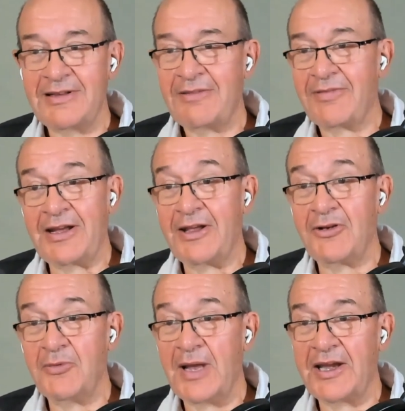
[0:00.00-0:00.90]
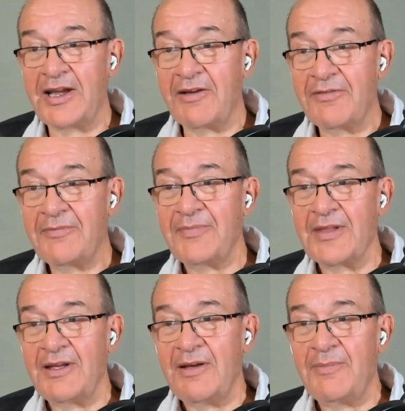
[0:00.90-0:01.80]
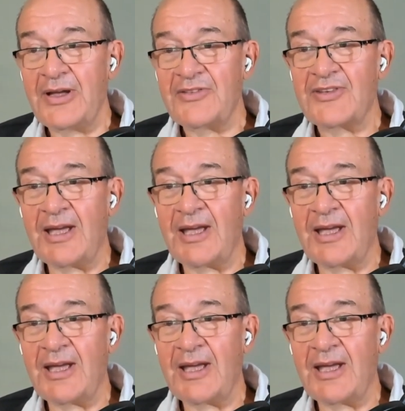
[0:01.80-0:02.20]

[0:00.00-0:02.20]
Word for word: if they know you well enough. But